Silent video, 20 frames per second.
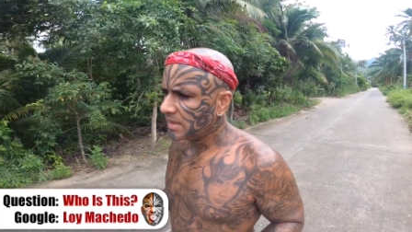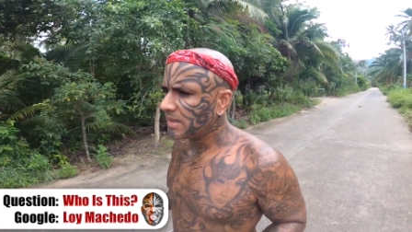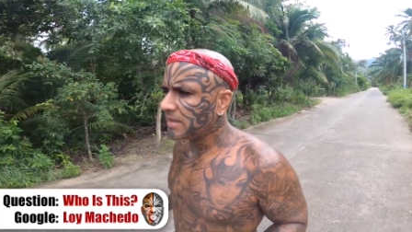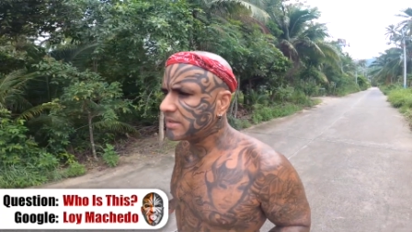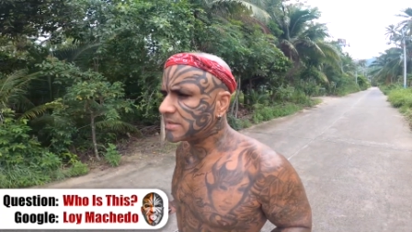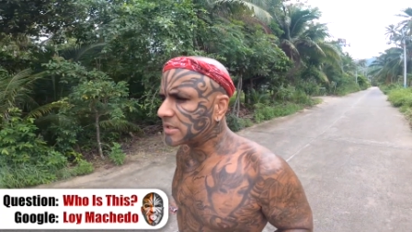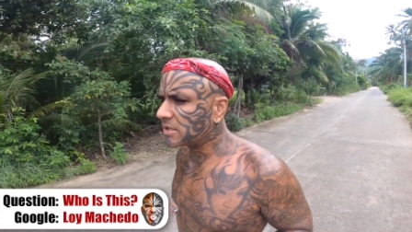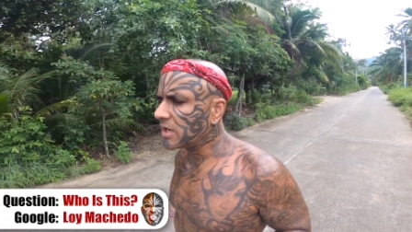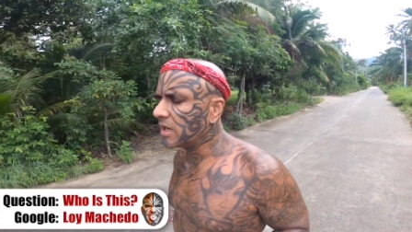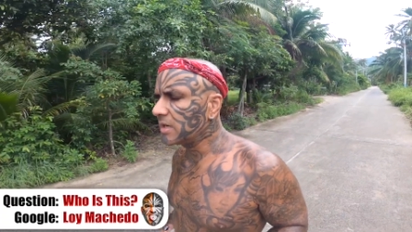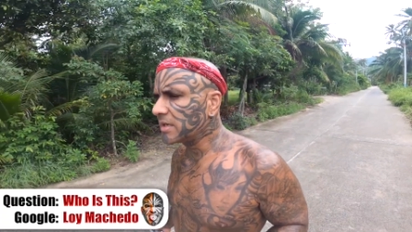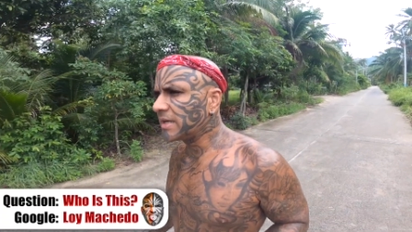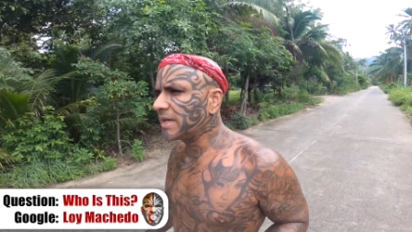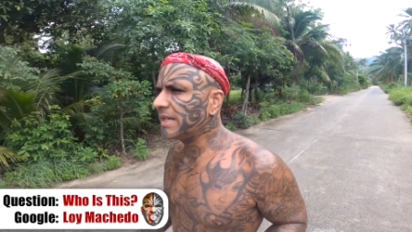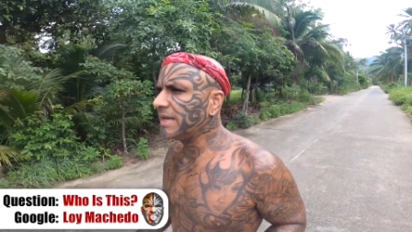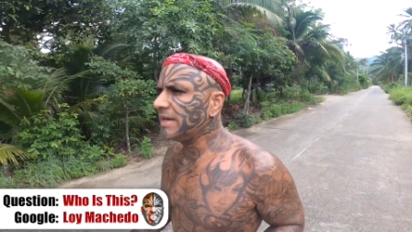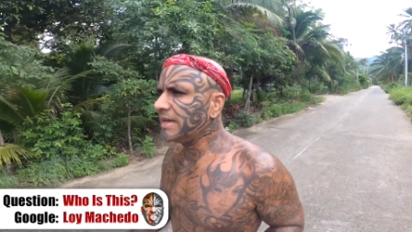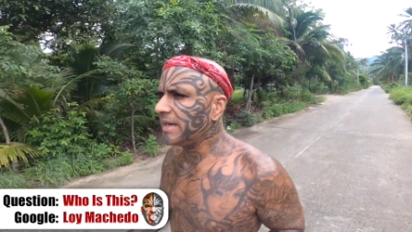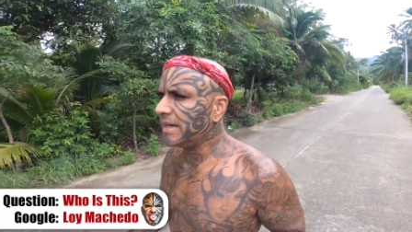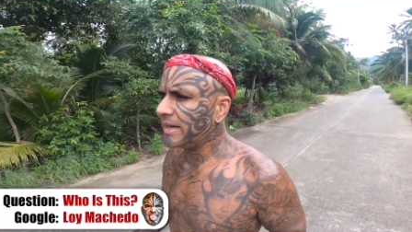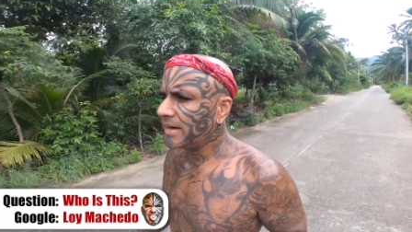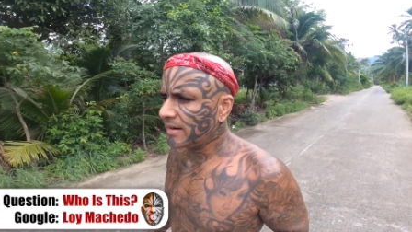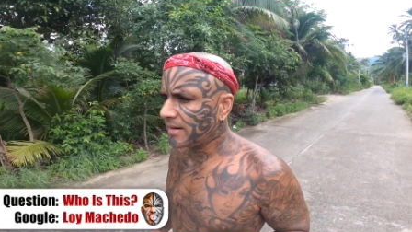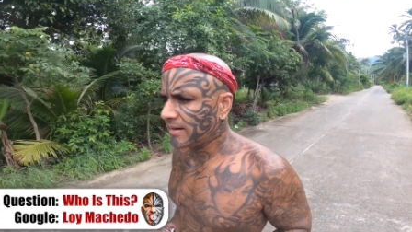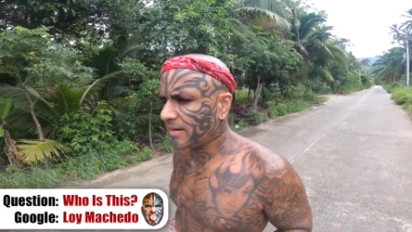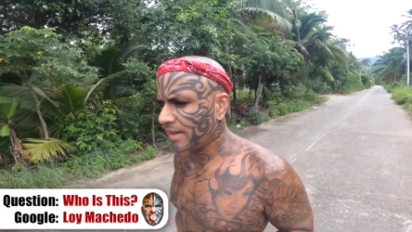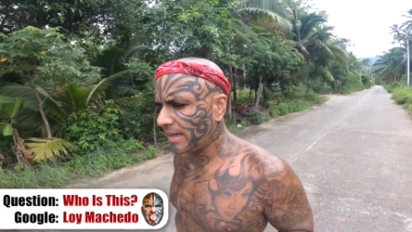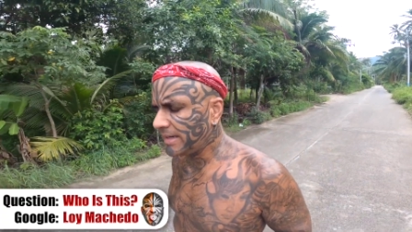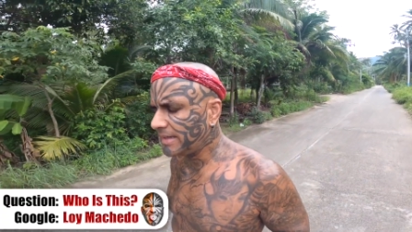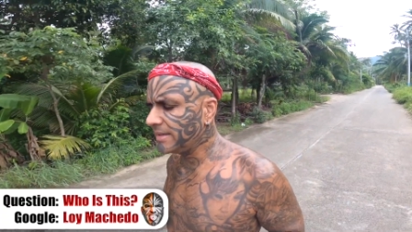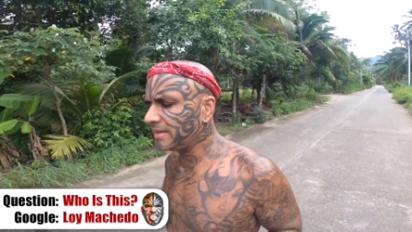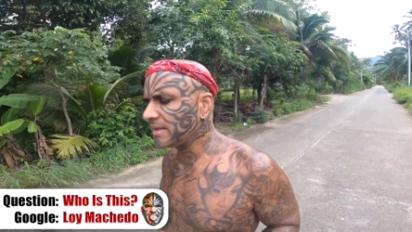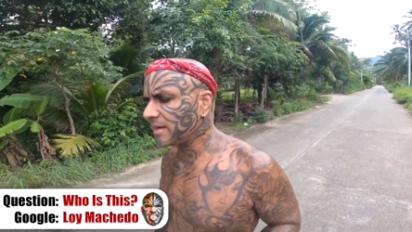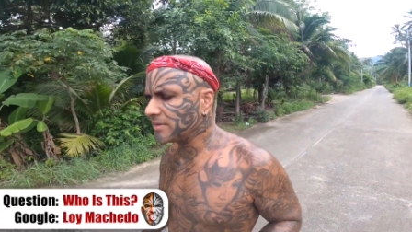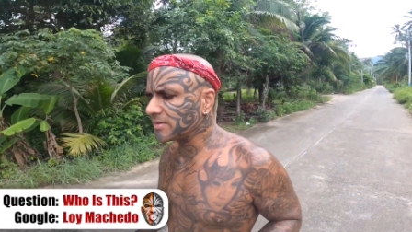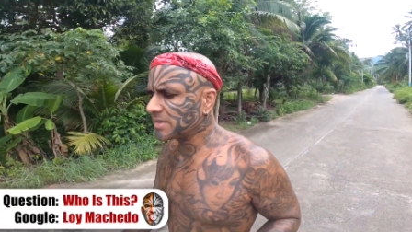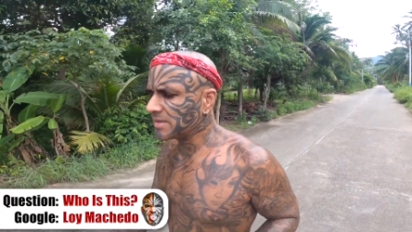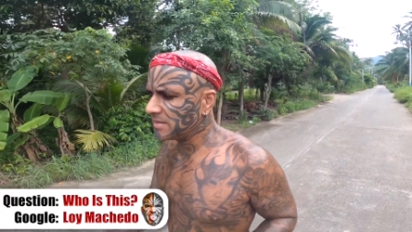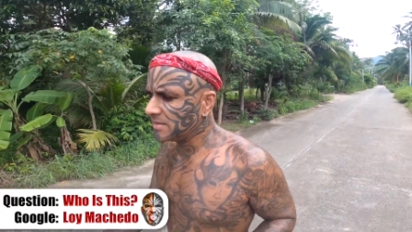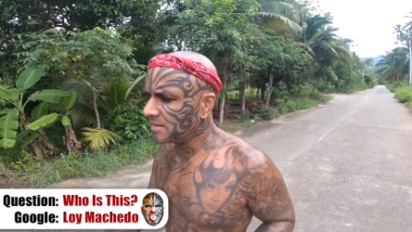instead of
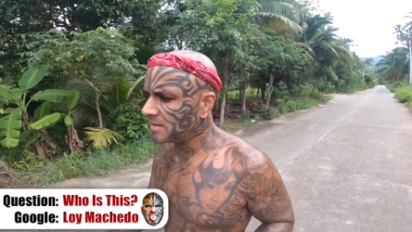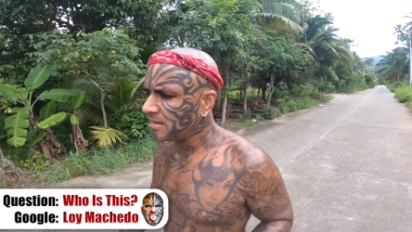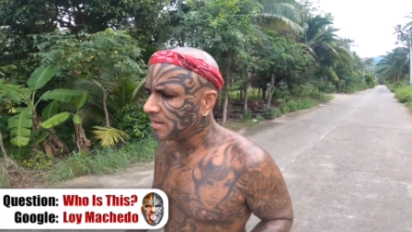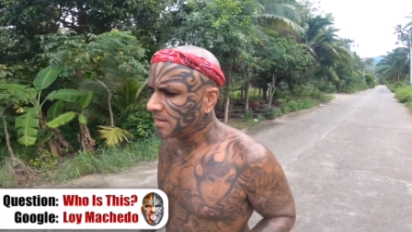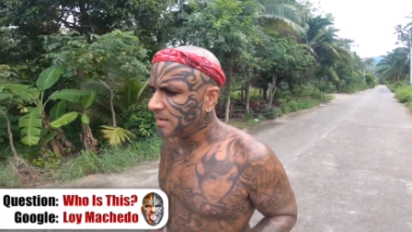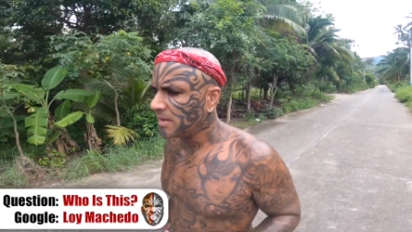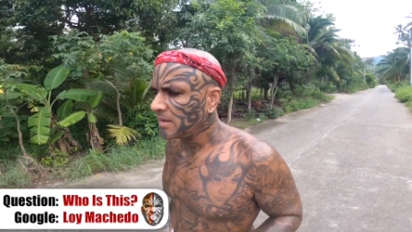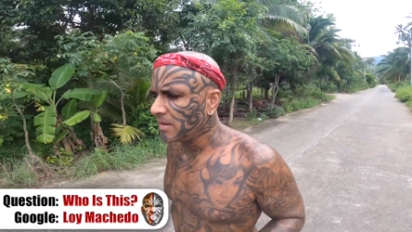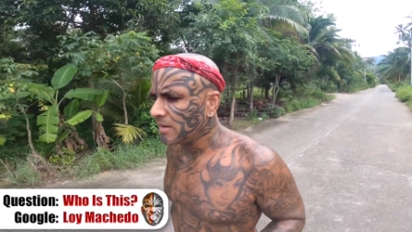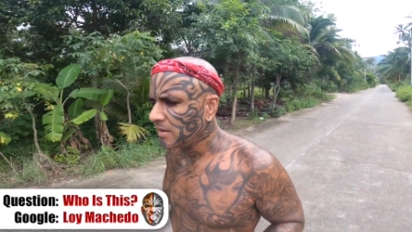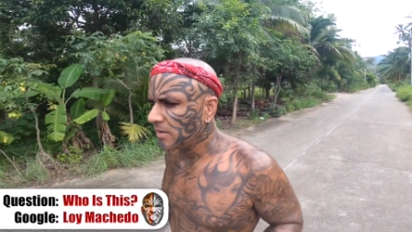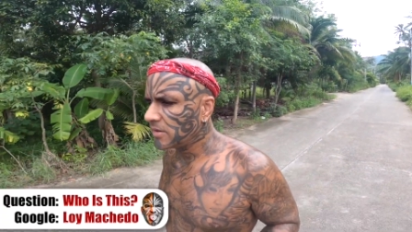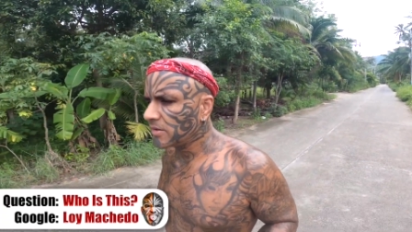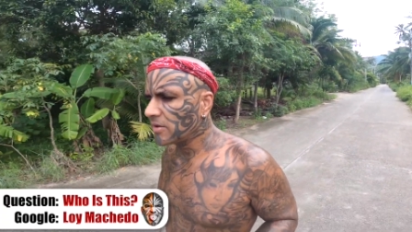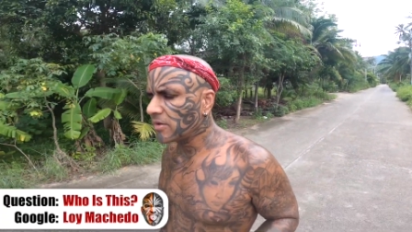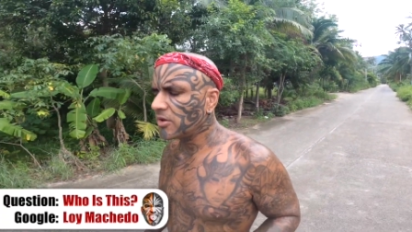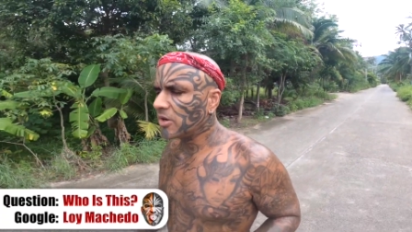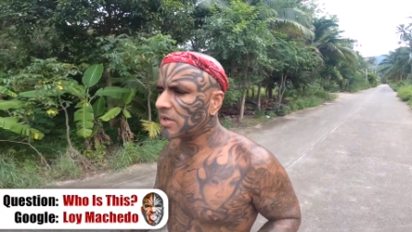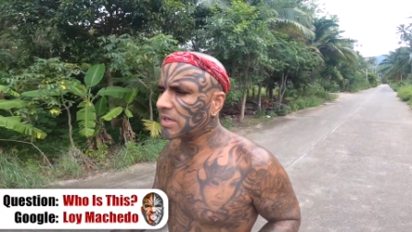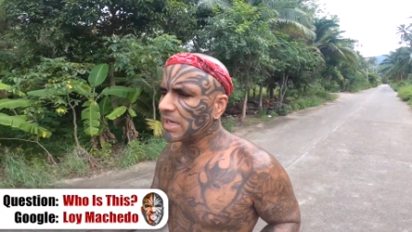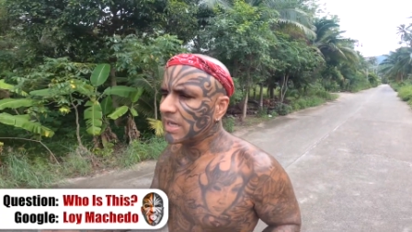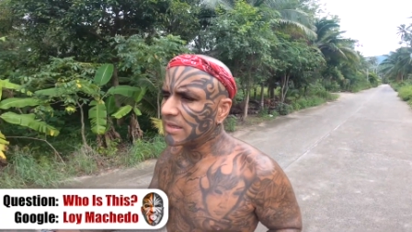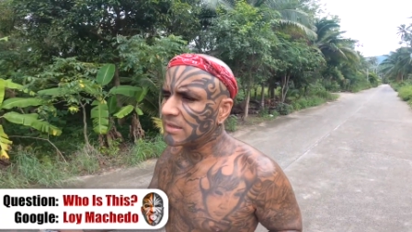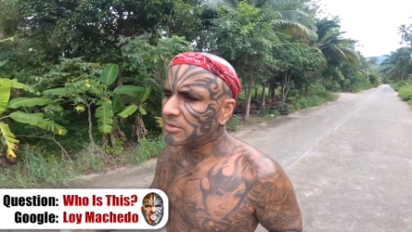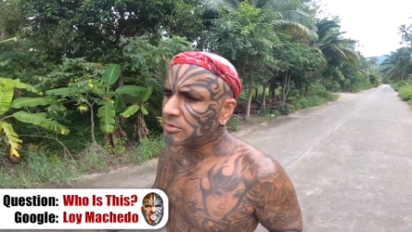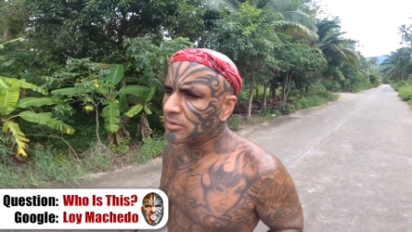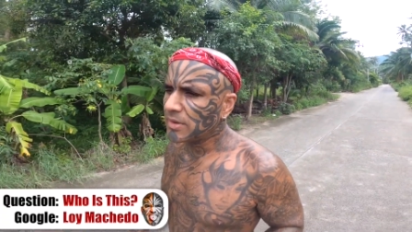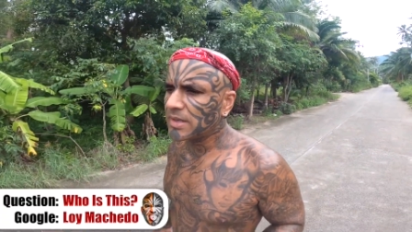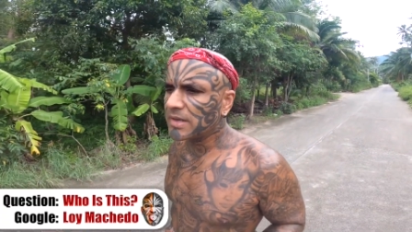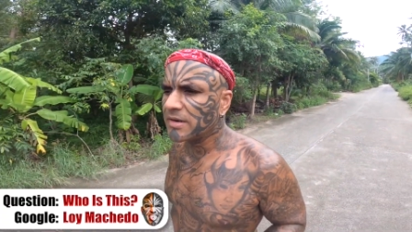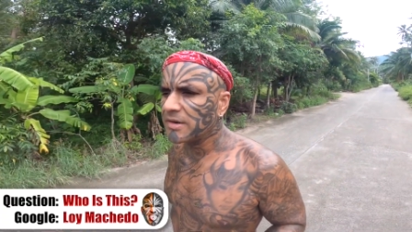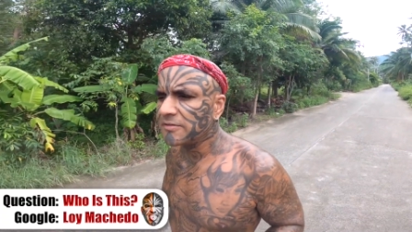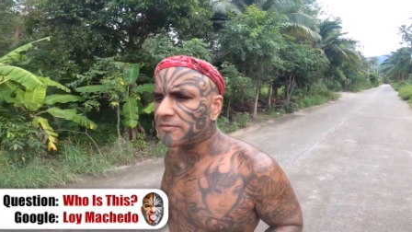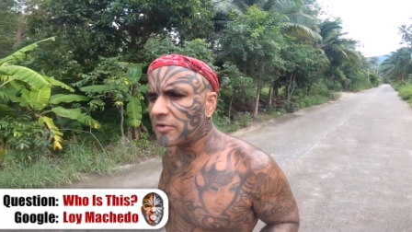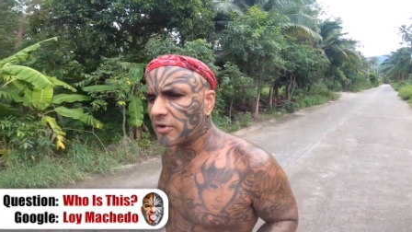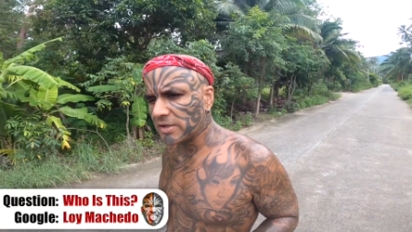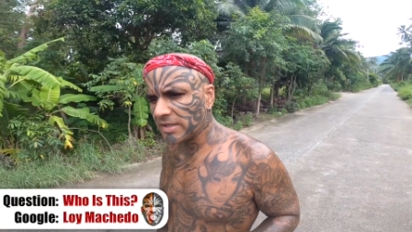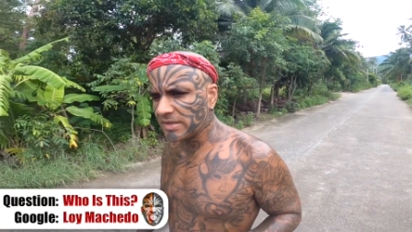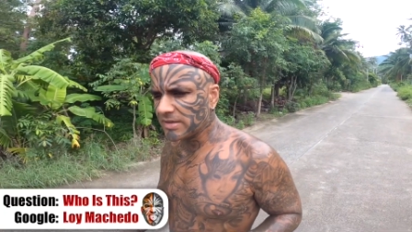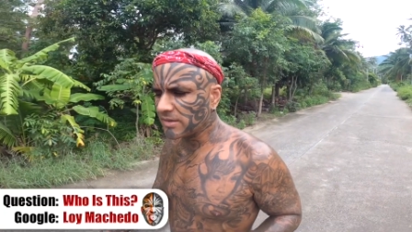180,000, you would have got like
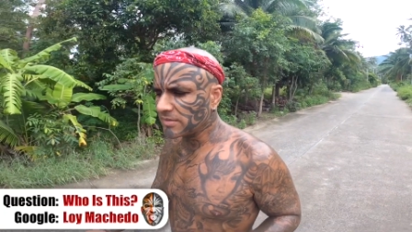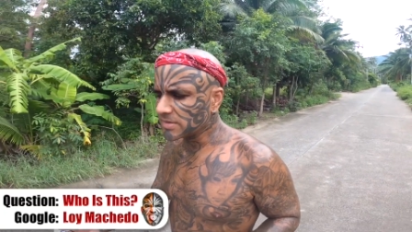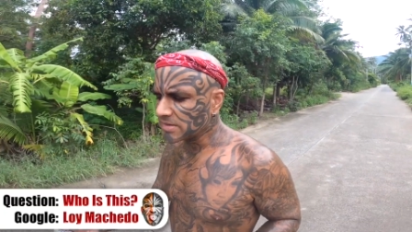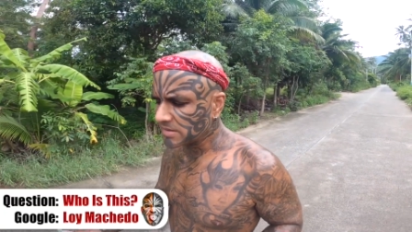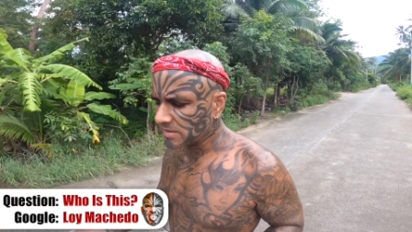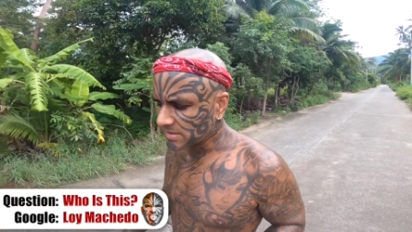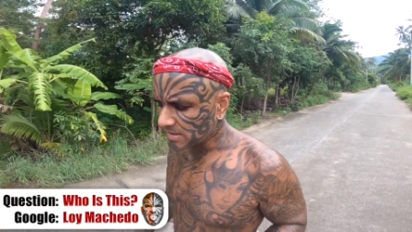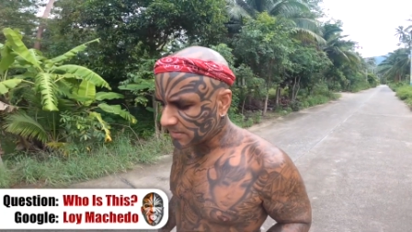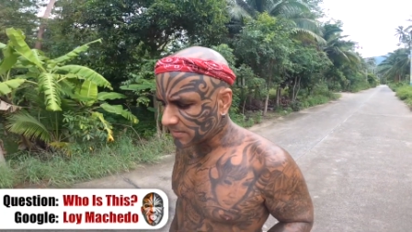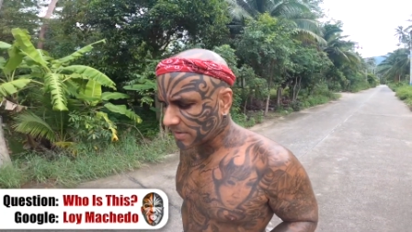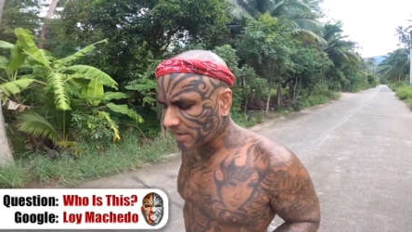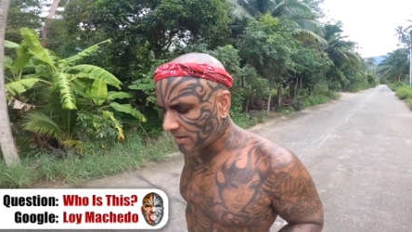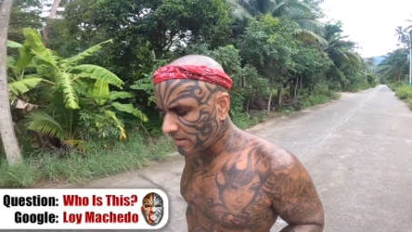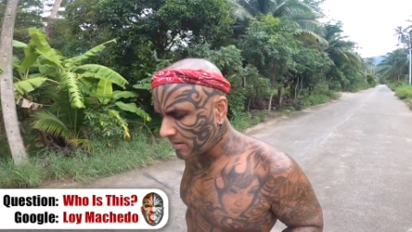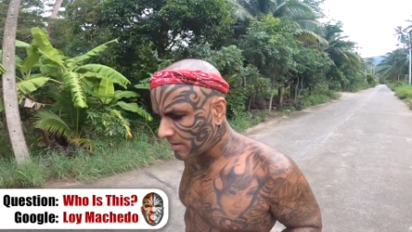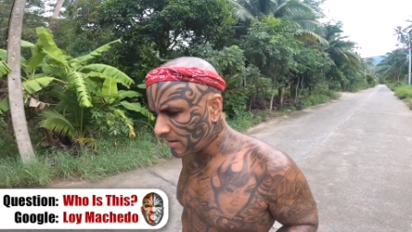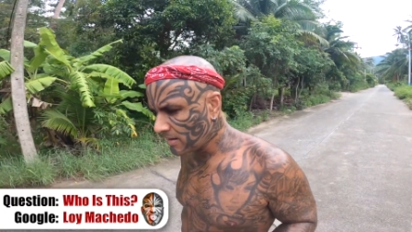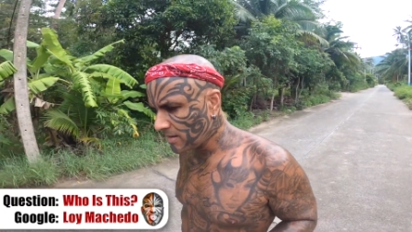240,000 or something.